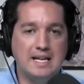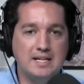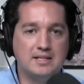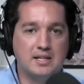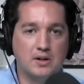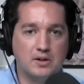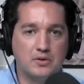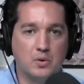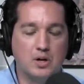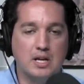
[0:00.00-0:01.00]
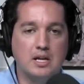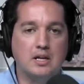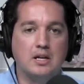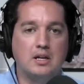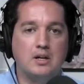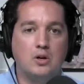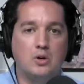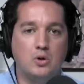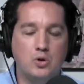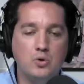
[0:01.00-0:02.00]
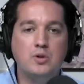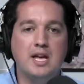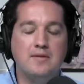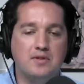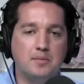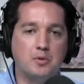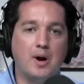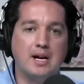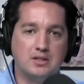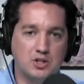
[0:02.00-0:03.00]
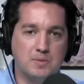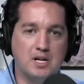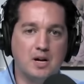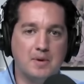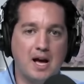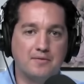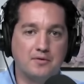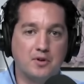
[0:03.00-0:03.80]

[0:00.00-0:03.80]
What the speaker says: is their authority? Who gave them the right to speak on behalf of